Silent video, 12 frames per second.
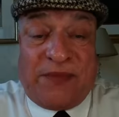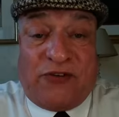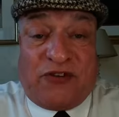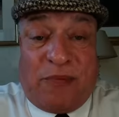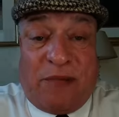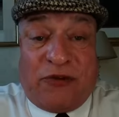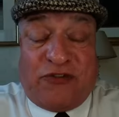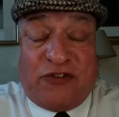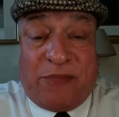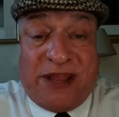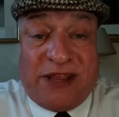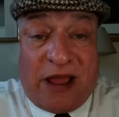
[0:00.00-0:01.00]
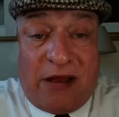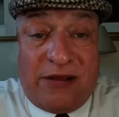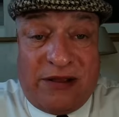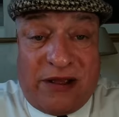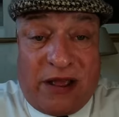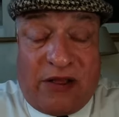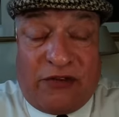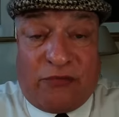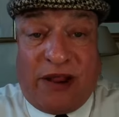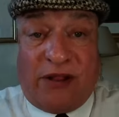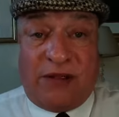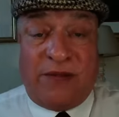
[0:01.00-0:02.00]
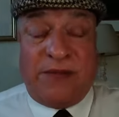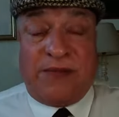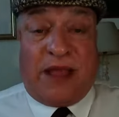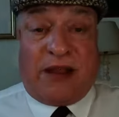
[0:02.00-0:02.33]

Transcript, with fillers: And remember Jimmy Young as well.